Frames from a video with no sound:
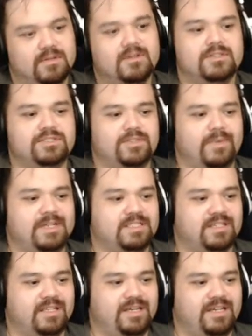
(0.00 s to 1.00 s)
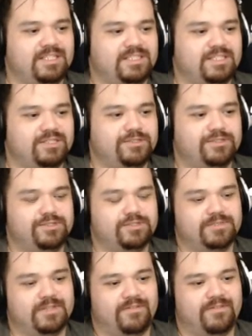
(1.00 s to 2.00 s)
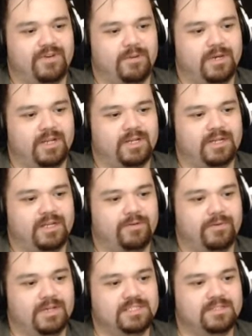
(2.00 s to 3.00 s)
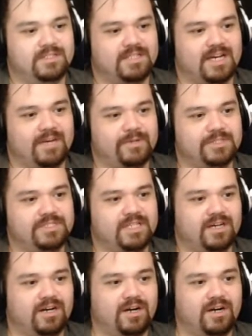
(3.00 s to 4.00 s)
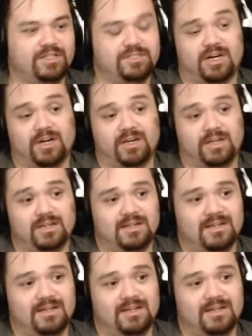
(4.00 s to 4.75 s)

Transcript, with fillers: So basically, he just introduced himself in the very beginning. Then the rest of the time is her talking.